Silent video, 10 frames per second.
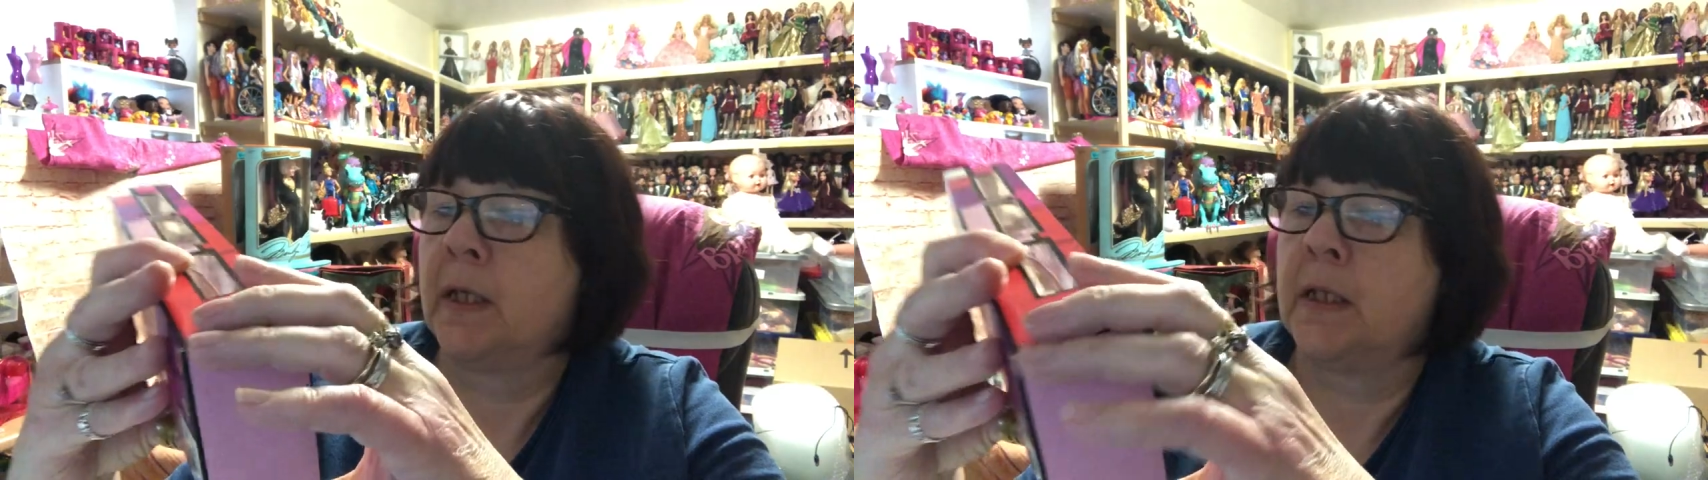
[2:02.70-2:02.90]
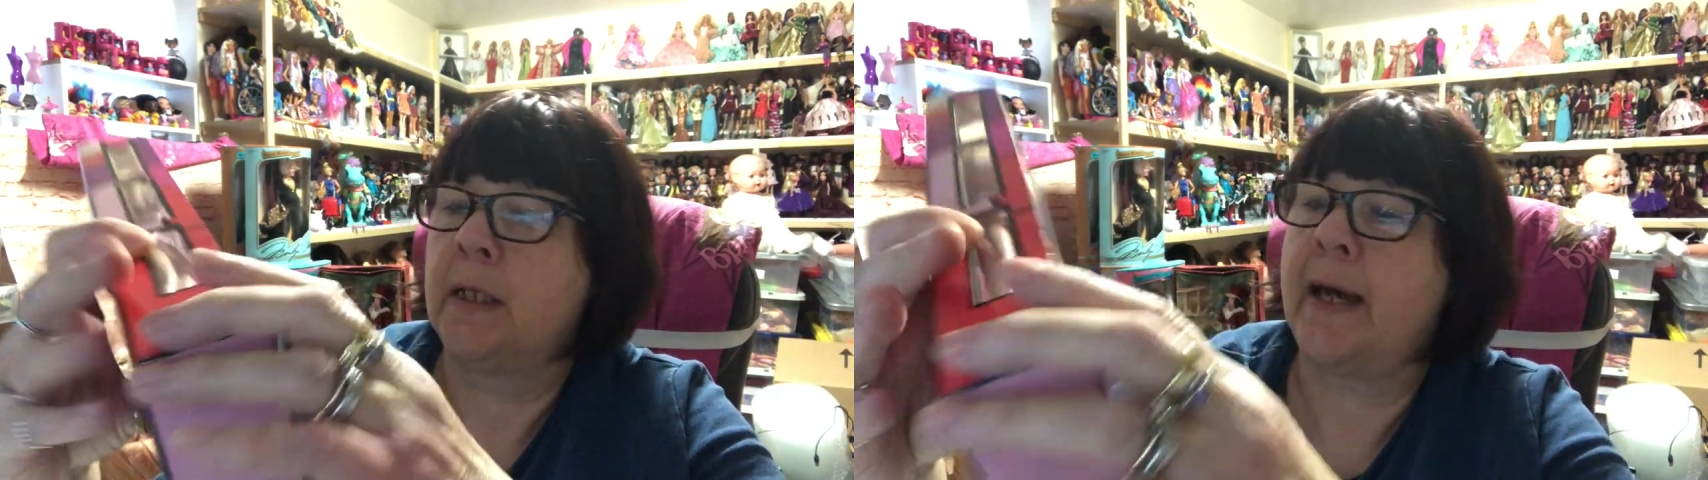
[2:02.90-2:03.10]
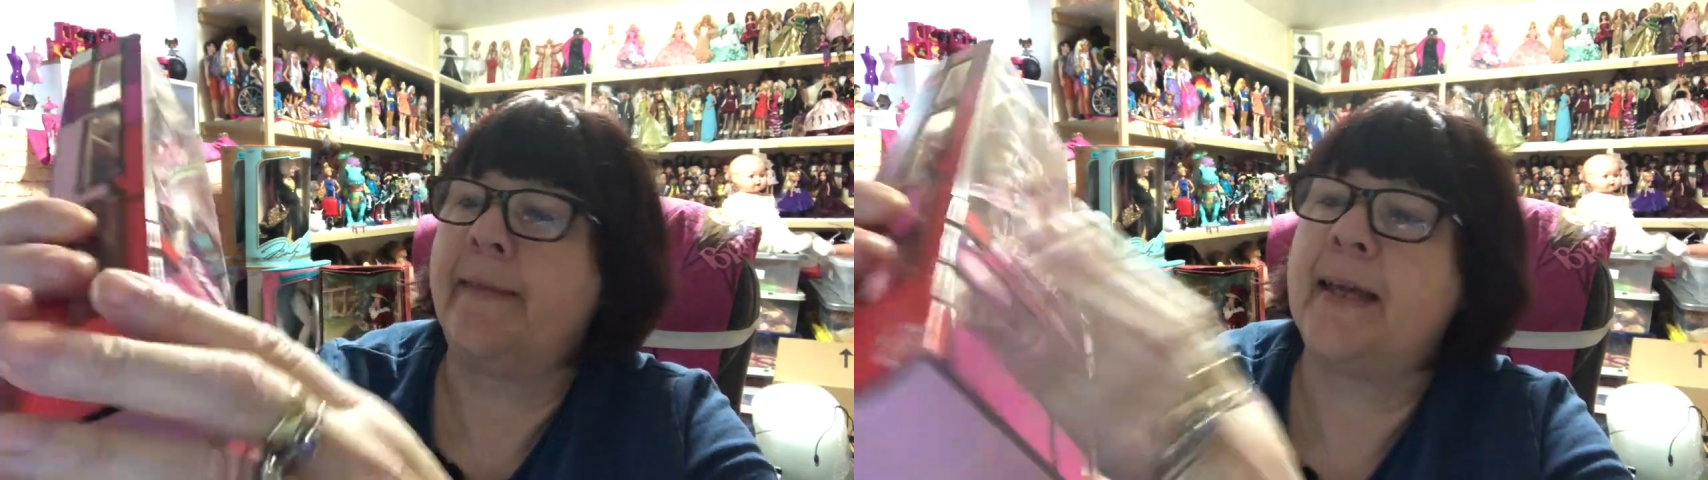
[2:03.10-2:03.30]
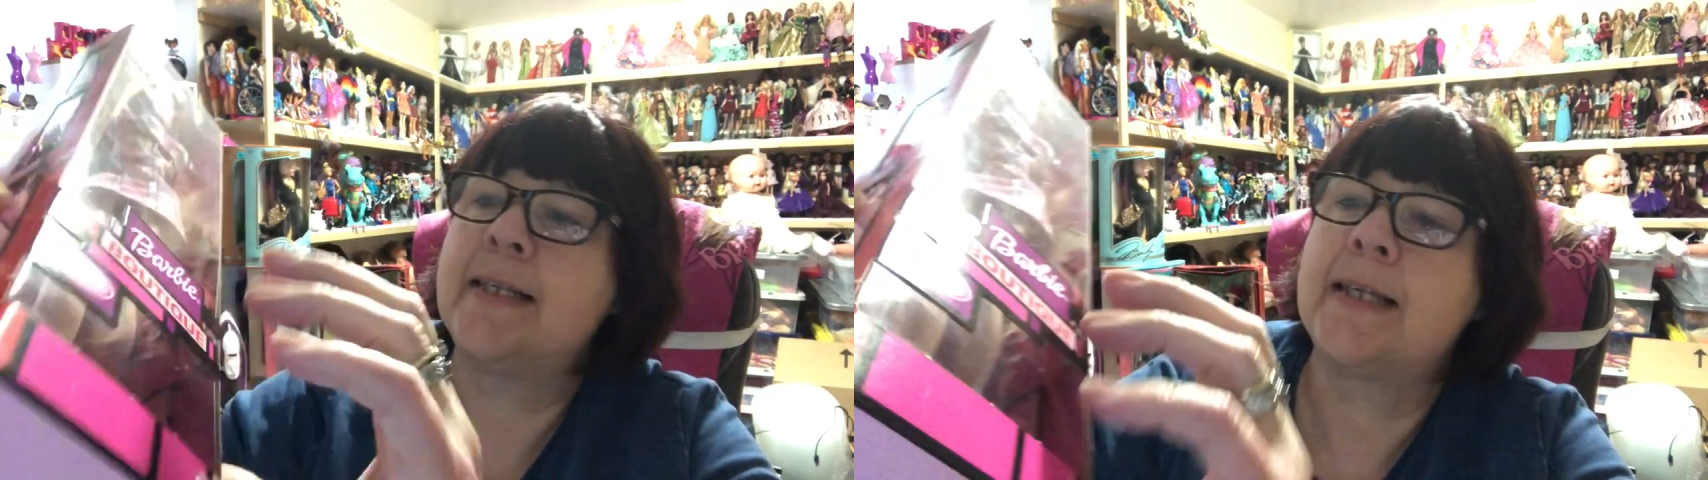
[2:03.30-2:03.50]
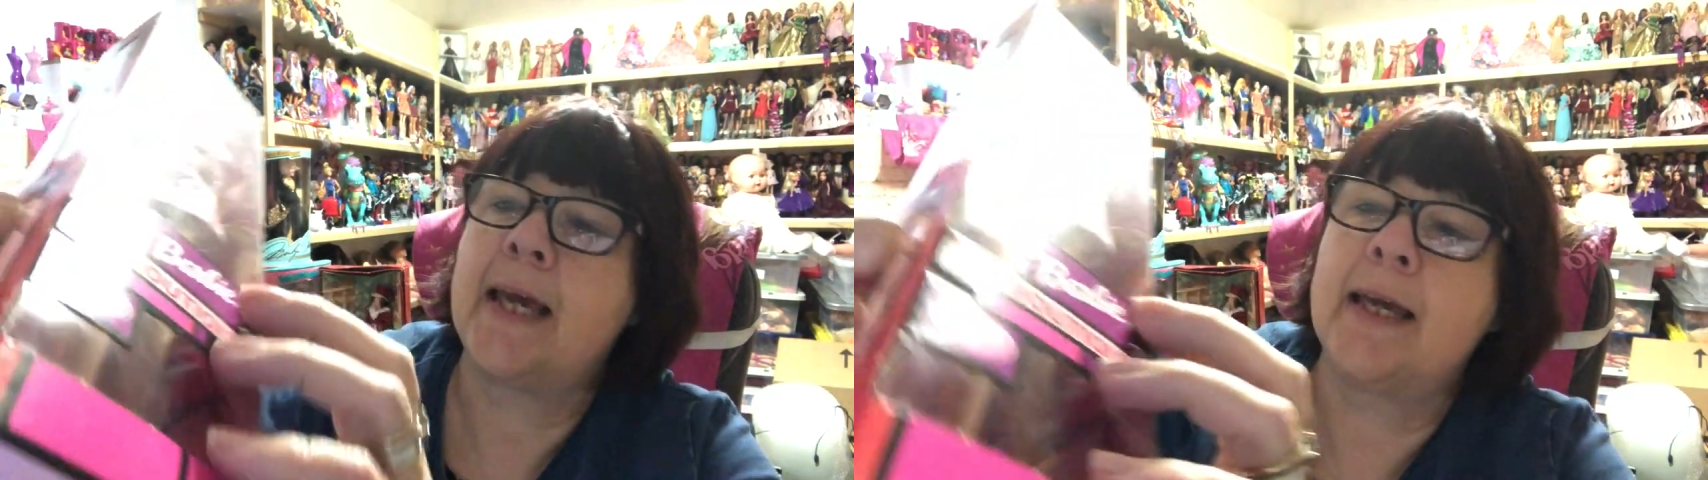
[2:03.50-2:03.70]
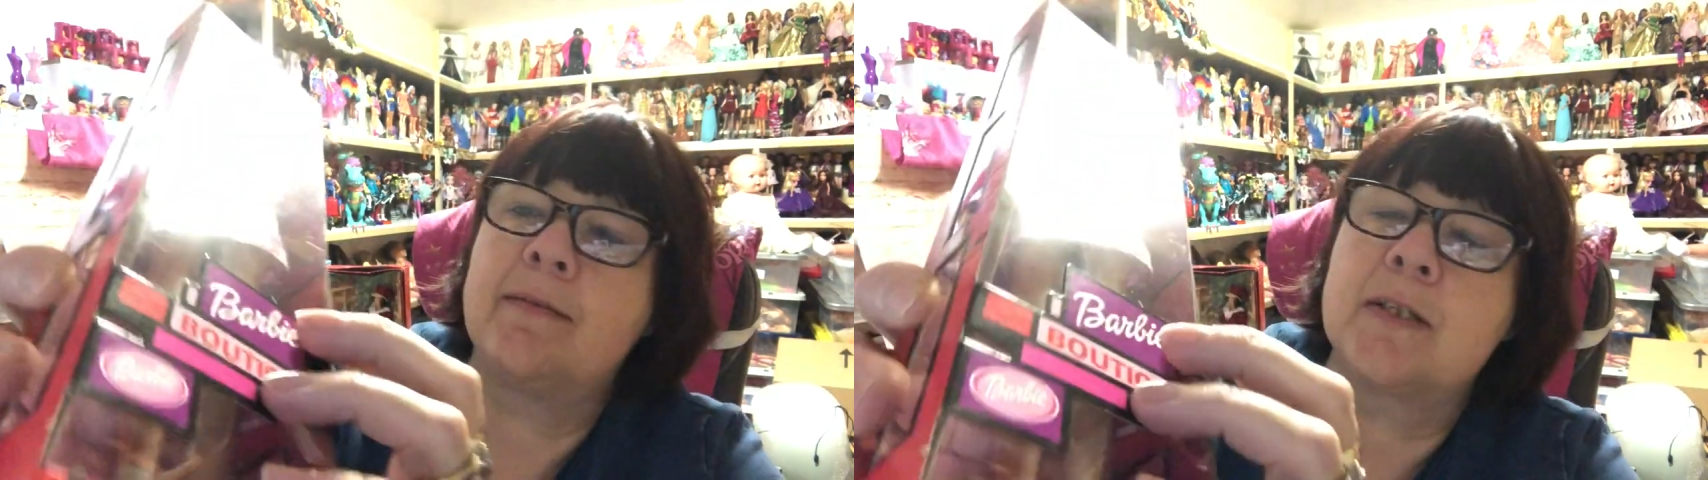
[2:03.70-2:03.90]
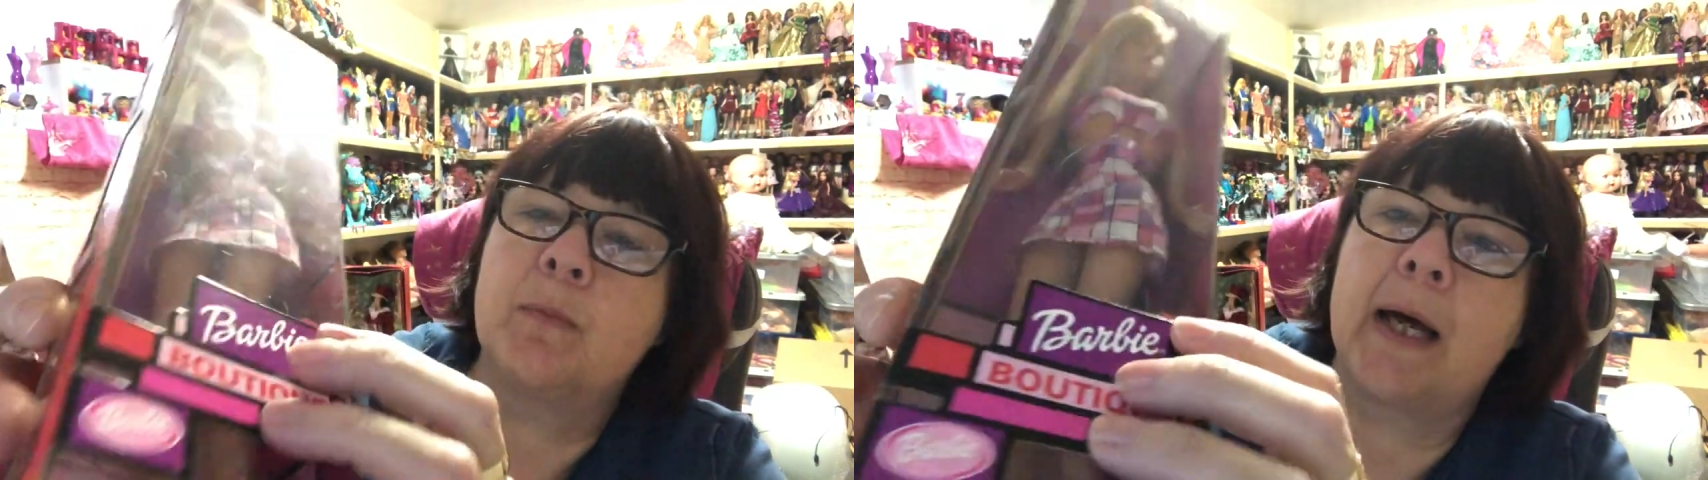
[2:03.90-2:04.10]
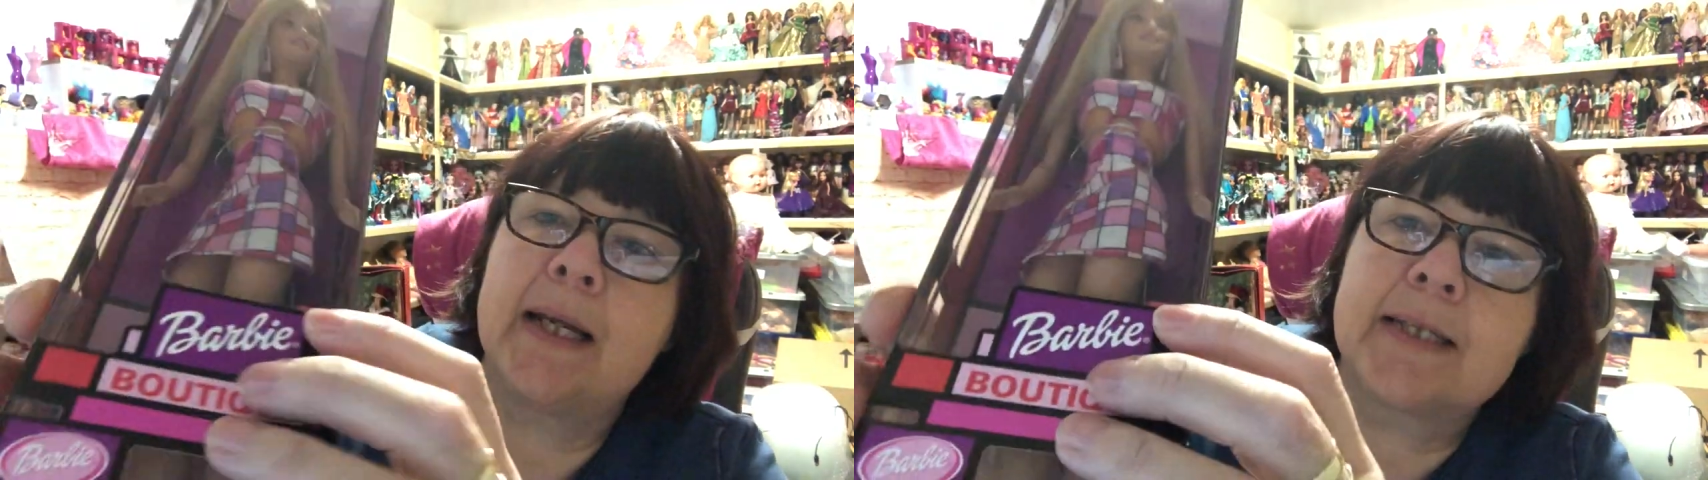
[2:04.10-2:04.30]
Yeah, this here as
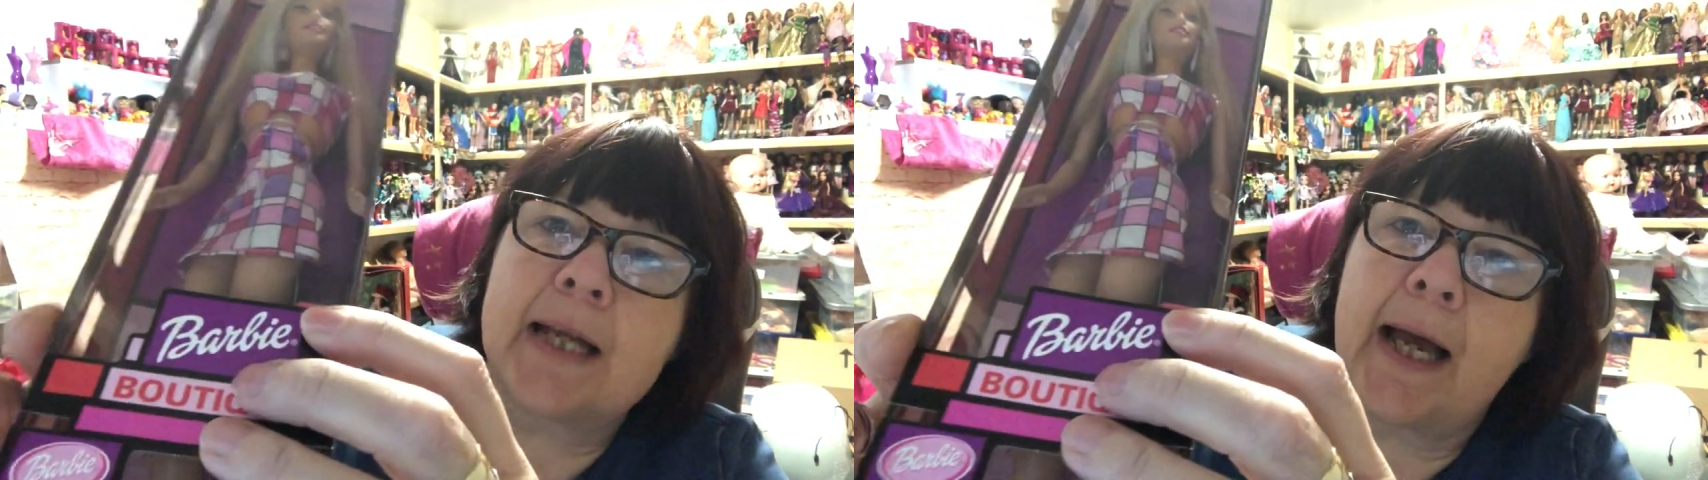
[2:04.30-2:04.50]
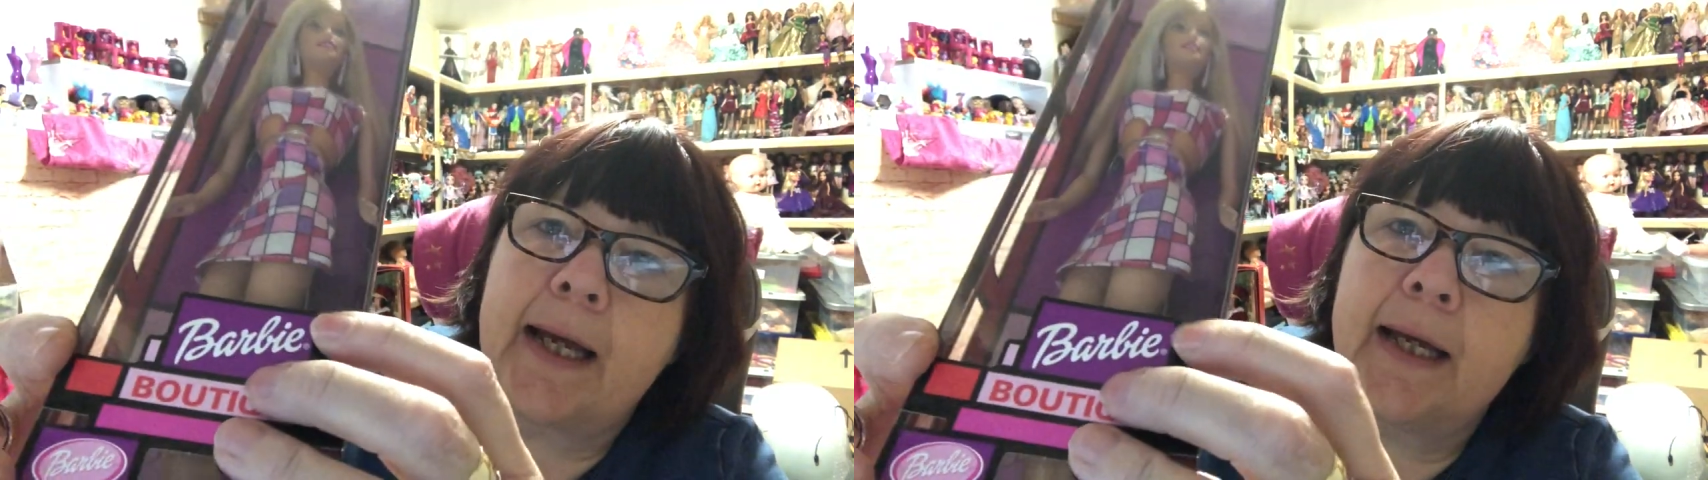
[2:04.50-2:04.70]
well is like